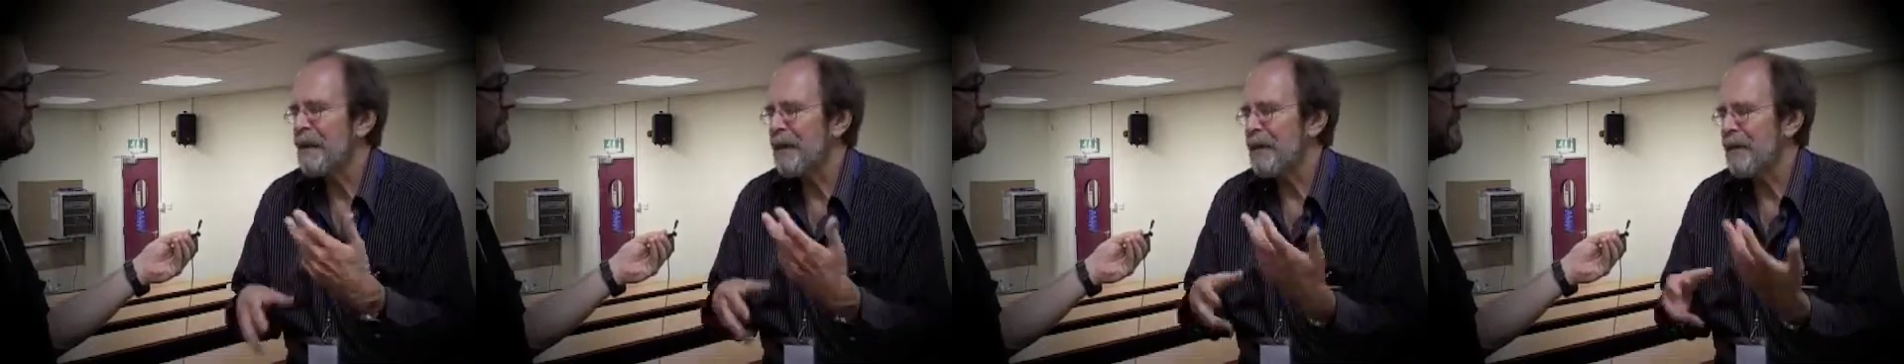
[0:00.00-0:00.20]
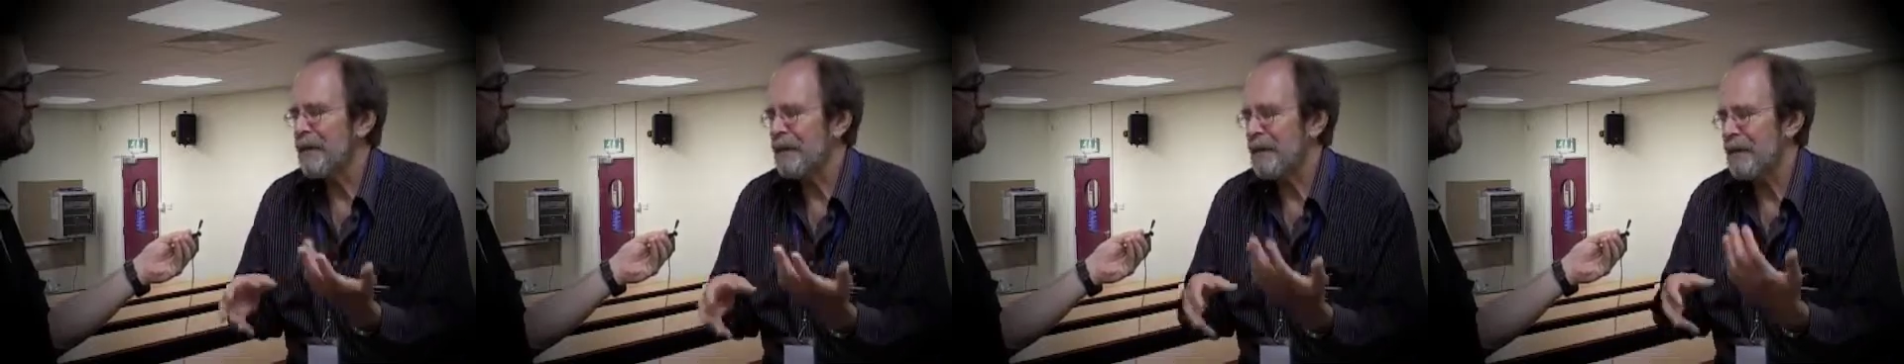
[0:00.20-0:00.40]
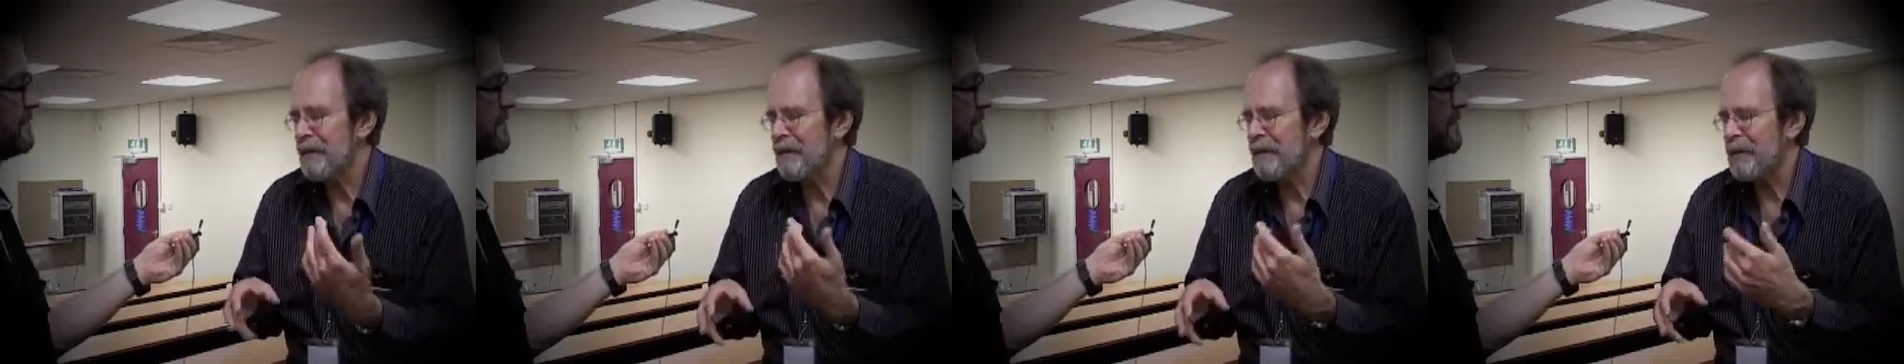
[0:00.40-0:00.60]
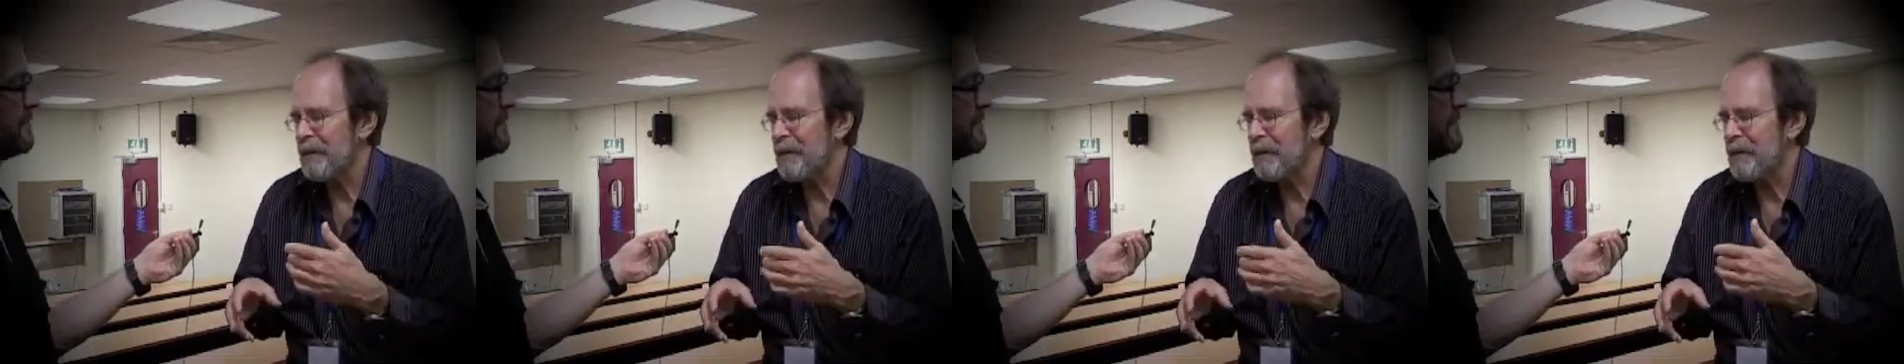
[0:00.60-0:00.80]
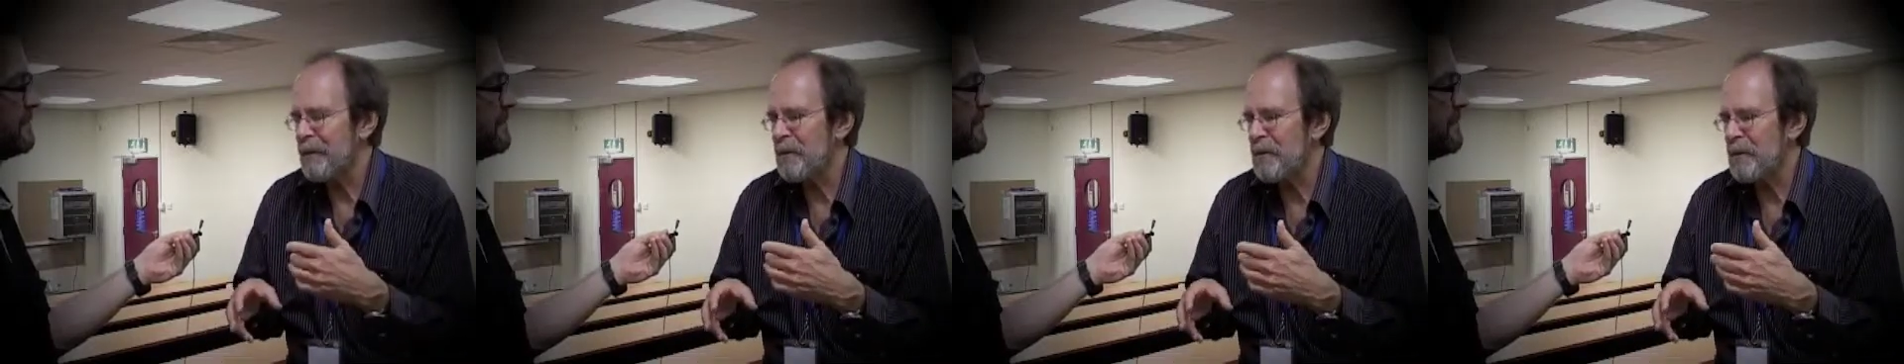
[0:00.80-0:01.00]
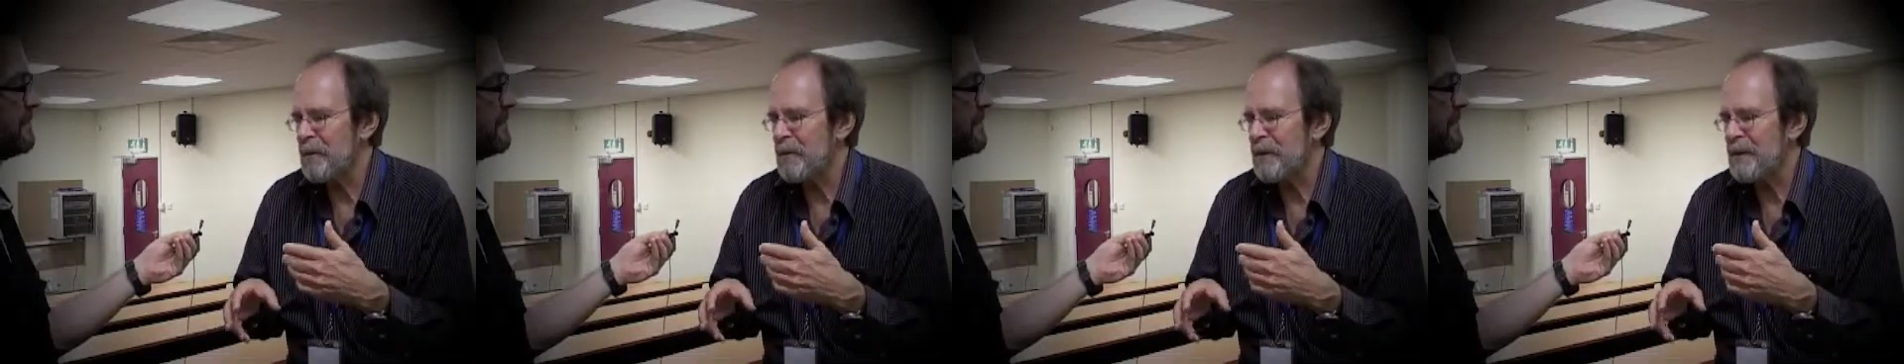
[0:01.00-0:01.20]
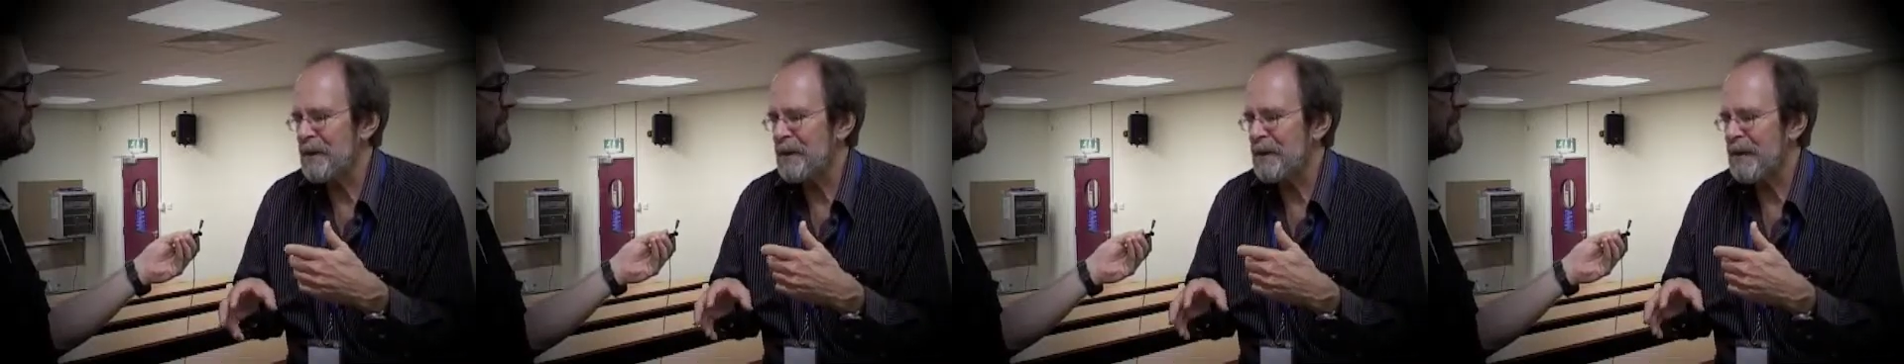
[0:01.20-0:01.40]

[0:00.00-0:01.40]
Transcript: other groups